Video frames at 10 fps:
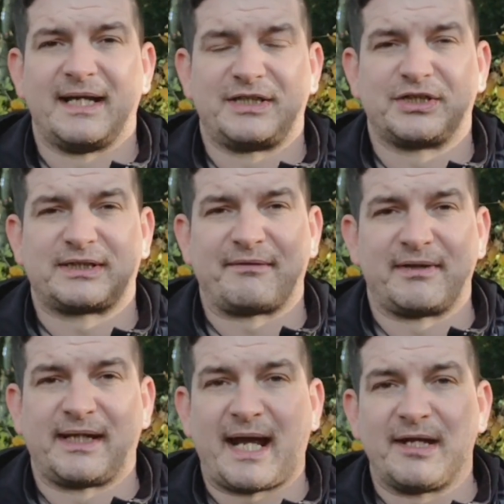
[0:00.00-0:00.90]
It's just
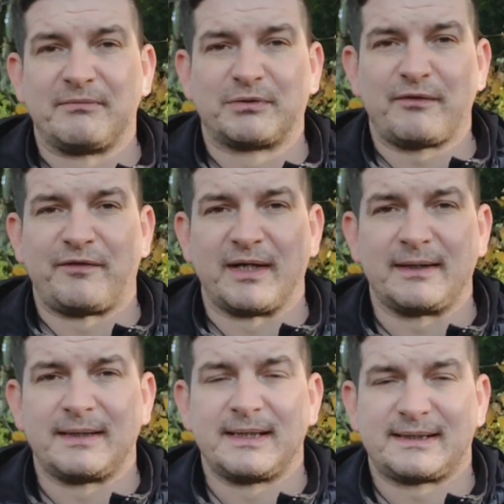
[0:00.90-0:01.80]
having the items with you
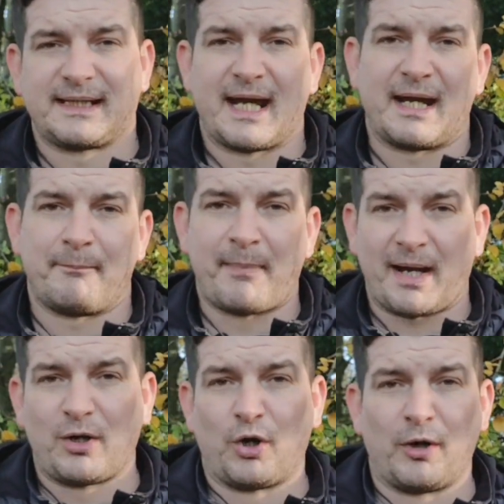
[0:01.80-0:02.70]
to get back
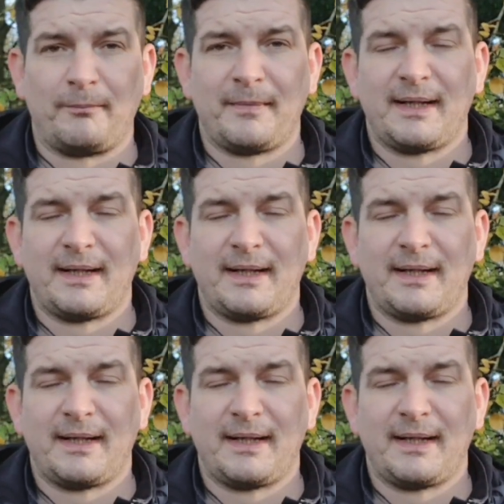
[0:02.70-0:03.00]
home